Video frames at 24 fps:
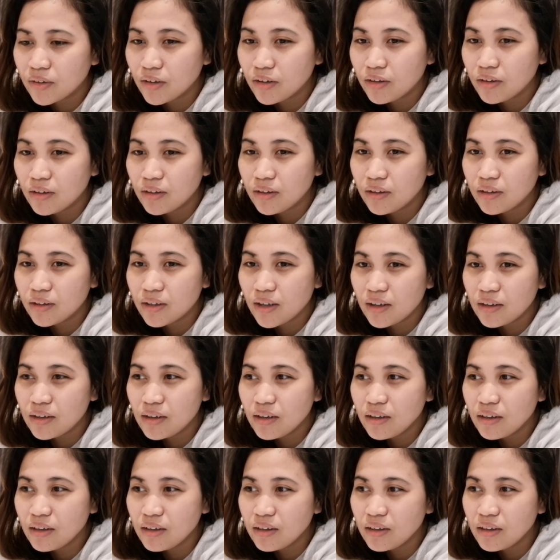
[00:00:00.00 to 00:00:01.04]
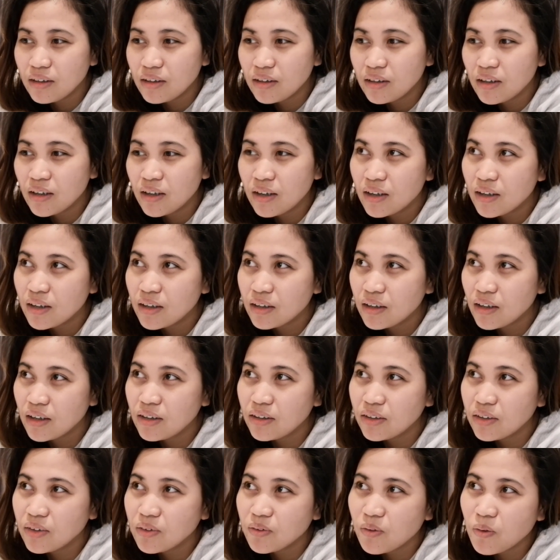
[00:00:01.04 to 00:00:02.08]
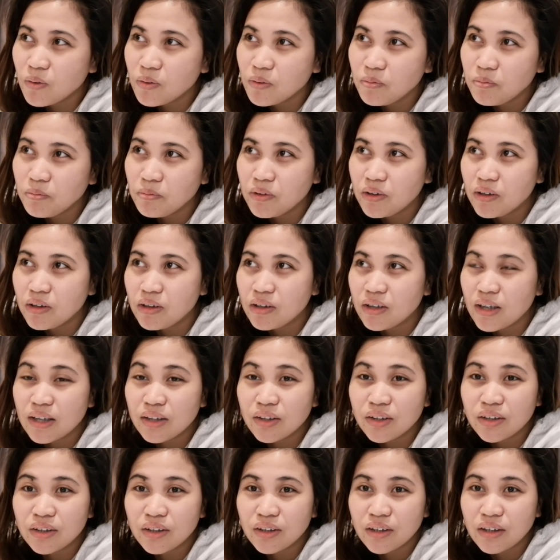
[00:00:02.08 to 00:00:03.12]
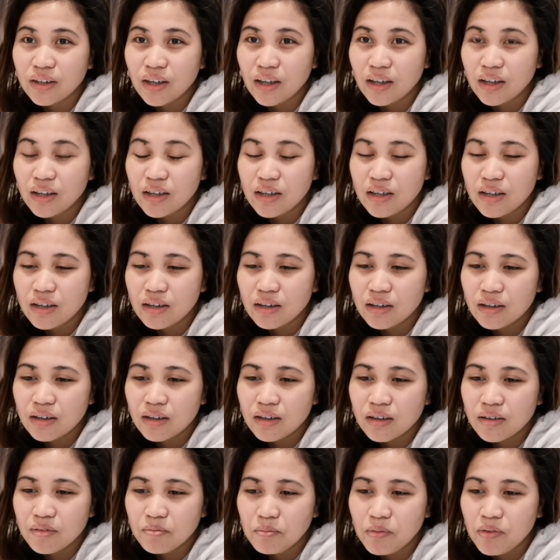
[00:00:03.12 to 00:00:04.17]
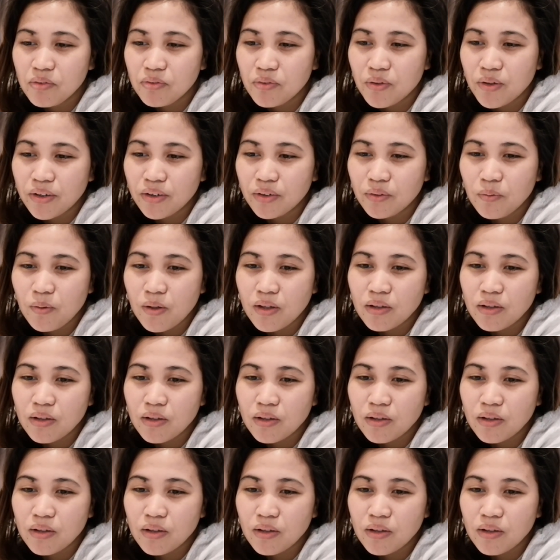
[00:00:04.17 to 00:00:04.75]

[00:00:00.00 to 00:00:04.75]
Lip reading: And then suddenly, they just called me yesterday before